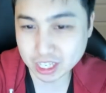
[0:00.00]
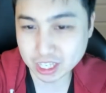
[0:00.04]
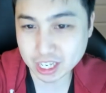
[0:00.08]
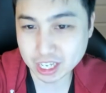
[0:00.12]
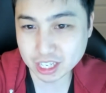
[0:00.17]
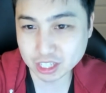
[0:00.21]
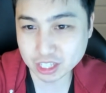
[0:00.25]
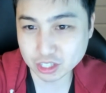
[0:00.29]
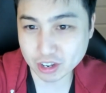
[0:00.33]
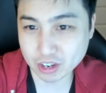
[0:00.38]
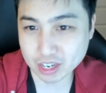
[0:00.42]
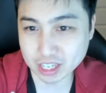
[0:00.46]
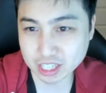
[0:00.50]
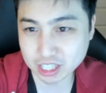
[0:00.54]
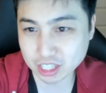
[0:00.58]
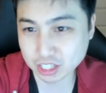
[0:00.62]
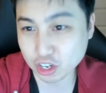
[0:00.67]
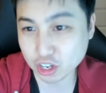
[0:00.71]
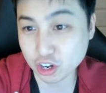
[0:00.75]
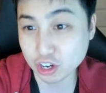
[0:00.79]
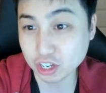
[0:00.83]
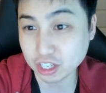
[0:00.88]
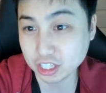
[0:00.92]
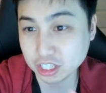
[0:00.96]
thing so I can
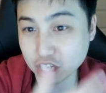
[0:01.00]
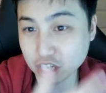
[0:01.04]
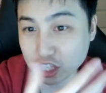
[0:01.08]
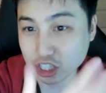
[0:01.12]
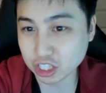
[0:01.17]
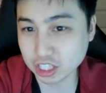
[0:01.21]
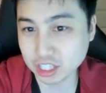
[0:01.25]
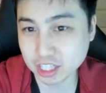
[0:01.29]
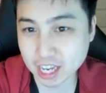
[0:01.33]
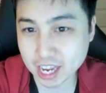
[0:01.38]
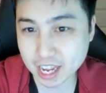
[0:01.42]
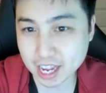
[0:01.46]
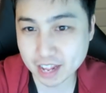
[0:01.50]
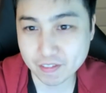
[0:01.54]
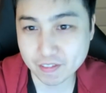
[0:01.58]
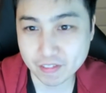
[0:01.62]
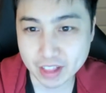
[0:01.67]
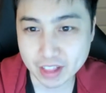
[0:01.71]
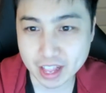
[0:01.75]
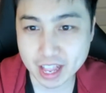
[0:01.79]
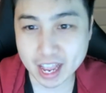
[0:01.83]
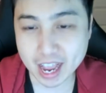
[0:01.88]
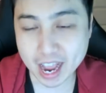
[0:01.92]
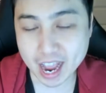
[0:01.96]
start touching
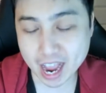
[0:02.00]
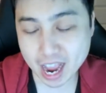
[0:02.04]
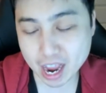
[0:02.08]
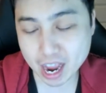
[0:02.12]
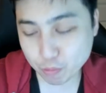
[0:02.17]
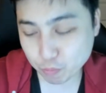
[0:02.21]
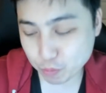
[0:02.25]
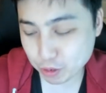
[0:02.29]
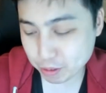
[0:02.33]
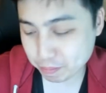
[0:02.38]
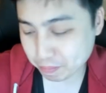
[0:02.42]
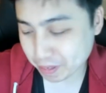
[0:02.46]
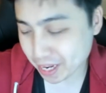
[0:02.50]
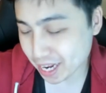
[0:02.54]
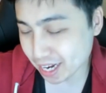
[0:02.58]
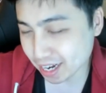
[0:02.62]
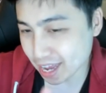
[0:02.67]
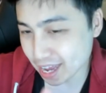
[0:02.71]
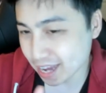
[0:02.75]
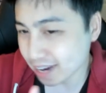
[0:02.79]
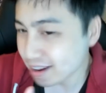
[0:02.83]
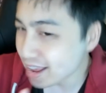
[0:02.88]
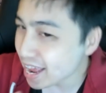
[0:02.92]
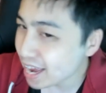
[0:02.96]
that. I, we play a
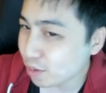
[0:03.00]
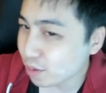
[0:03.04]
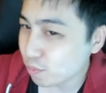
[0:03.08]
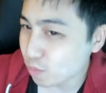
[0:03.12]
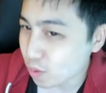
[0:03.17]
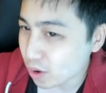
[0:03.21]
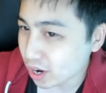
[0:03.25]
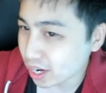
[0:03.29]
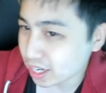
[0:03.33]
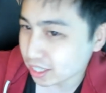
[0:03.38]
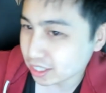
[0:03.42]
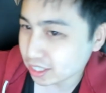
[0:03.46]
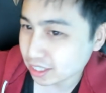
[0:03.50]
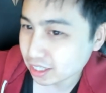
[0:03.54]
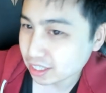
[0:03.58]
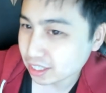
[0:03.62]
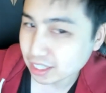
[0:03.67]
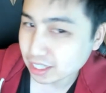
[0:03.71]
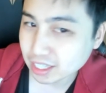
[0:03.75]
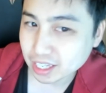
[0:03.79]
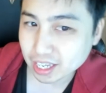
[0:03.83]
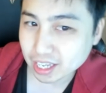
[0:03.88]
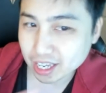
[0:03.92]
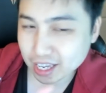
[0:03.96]
lot of Act 1
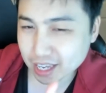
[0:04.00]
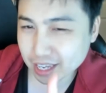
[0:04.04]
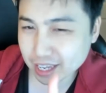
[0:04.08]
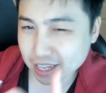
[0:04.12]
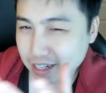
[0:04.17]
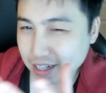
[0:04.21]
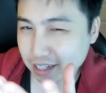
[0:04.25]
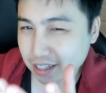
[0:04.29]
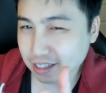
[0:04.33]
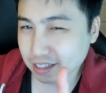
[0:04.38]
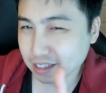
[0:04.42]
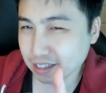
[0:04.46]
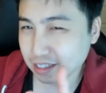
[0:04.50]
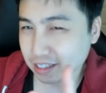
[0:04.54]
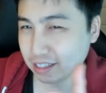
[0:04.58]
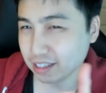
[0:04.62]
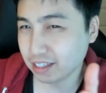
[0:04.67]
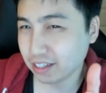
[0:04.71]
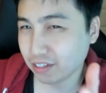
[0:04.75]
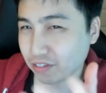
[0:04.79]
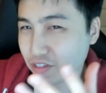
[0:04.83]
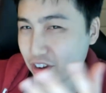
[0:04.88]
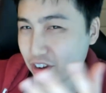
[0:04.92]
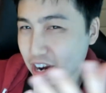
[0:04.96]

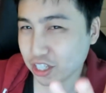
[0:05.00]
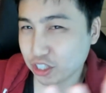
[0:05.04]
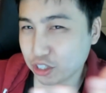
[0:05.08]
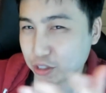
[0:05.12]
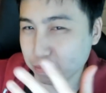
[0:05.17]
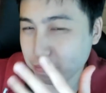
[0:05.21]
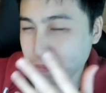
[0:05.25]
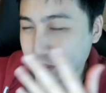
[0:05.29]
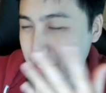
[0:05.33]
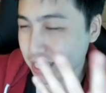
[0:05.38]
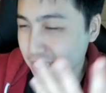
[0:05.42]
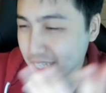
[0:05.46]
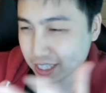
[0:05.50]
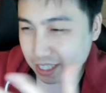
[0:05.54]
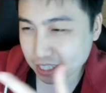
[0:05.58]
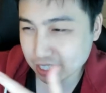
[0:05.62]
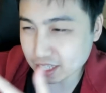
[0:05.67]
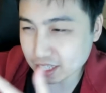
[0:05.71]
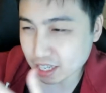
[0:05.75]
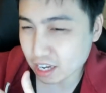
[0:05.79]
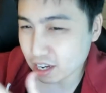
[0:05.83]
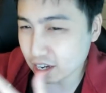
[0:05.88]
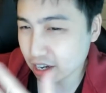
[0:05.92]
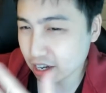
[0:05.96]
in the fractured
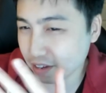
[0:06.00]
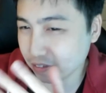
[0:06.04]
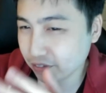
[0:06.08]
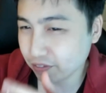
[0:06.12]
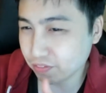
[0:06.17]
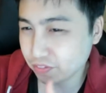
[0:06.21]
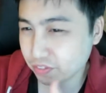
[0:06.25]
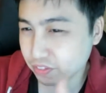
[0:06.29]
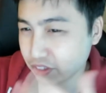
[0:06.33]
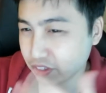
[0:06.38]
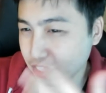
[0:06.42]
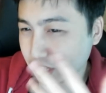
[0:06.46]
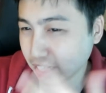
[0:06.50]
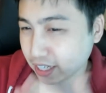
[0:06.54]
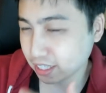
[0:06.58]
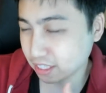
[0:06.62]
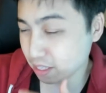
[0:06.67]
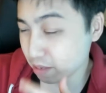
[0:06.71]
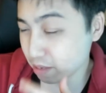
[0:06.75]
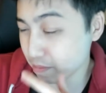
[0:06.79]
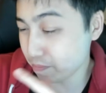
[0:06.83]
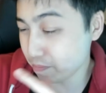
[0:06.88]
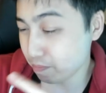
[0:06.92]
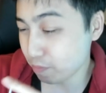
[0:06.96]
peaks of
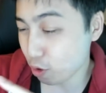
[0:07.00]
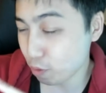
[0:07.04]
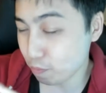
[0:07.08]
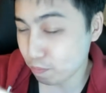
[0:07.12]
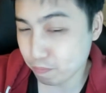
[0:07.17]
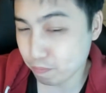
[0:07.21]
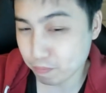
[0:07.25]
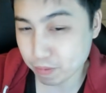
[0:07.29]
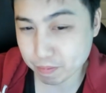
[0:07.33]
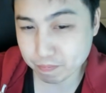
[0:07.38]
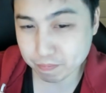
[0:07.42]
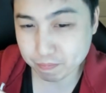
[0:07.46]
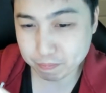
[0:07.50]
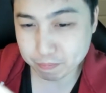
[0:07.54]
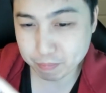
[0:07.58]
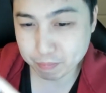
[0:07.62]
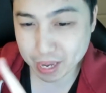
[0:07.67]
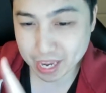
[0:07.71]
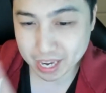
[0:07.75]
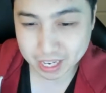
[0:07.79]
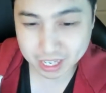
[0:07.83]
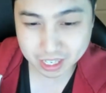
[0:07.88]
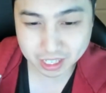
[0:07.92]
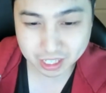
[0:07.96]
like the open
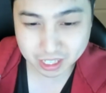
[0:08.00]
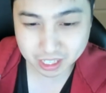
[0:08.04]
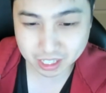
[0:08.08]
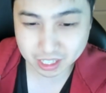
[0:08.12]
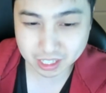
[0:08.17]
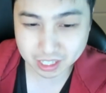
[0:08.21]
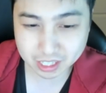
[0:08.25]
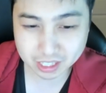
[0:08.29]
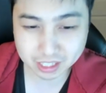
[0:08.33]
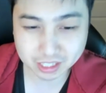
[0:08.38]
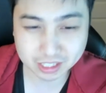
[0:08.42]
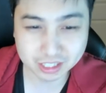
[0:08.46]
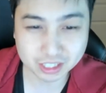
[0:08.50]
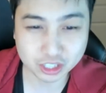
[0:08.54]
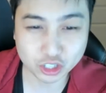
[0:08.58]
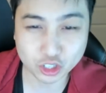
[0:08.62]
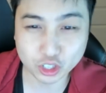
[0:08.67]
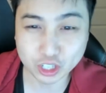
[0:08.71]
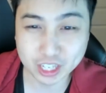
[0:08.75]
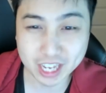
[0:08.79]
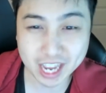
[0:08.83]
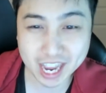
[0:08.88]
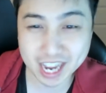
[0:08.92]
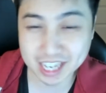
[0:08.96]
beta, the
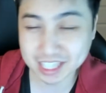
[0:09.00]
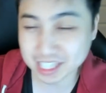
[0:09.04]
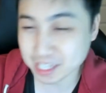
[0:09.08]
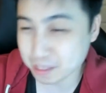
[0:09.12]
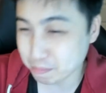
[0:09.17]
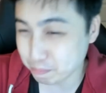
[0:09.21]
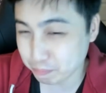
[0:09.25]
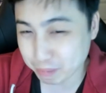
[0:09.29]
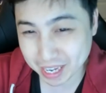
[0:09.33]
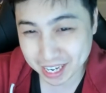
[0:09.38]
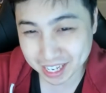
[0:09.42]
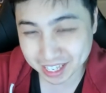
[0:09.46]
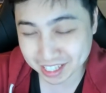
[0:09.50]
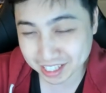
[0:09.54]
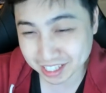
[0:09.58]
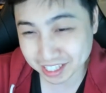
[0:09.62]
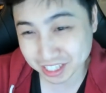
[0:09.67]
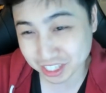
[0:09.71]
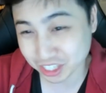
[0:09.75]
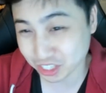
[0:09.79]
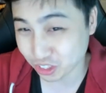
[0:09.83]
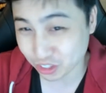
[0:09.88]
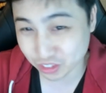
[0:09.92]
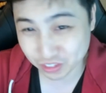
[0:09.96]
early access
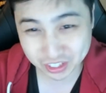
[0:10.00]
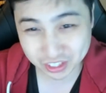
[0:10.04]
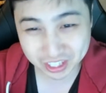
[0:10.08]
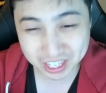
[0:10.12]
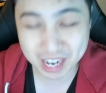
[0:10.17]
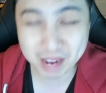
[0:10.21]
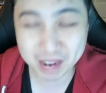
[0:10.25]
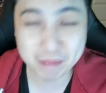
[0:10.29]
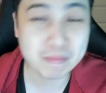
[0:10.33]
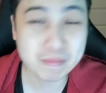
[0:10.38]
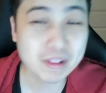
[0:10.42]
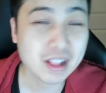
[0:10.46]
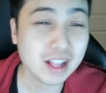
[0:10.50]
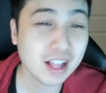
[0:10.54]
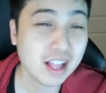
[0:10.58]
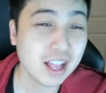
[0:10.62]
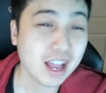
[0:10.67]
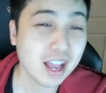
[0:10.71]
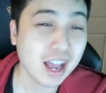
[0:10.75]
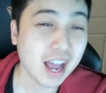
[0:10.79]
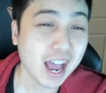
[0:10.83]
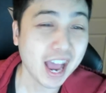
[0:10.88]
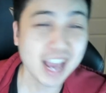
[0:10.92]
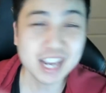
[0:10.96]
beta, the server slam.
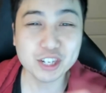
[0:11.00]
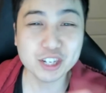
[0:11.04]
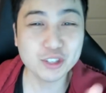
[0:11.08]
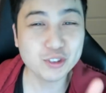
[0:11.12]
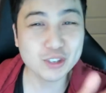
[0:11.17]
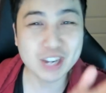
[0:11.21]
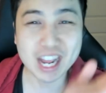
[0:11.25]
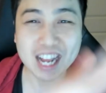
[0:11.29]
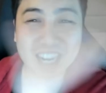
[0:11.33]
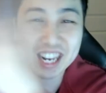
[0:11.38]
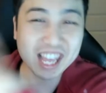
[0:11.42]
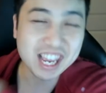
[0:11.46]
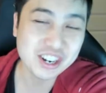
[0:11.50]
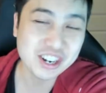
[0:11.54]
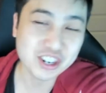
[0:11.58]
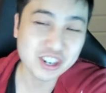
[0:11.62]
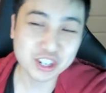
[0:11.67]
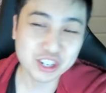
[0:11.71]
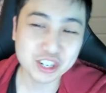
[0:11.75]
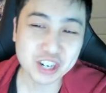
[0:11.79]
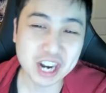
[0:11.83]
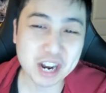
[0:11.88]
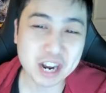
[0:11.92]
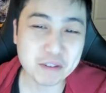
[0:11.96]
I could do that
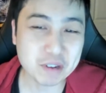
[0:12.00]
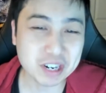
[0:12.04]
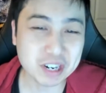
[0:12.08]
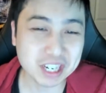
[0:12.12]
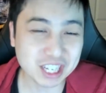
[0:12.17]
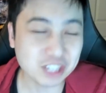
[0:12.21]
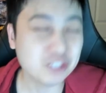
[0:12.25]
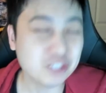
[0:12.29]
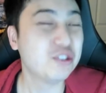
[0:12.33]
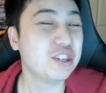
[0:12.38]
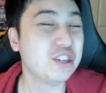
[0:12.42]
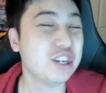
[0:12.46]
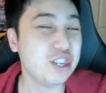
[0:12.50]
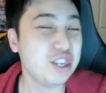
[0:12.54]
later. I want to get to the